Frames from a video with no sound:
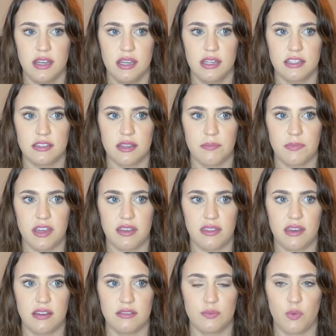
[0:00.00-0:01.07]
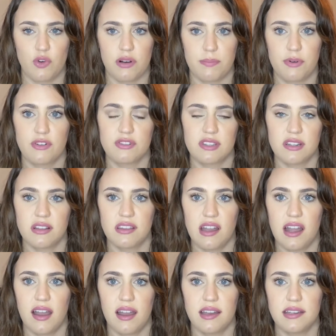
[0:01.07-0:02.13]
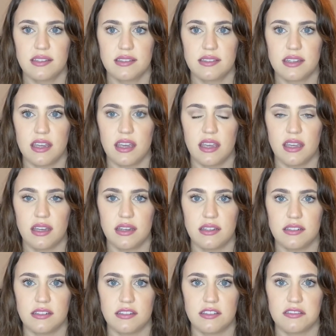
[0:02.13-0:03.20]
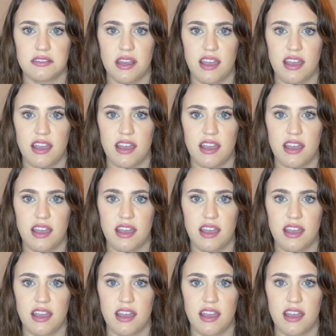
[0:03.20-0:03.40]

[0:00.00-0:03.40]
is something that is more personalized and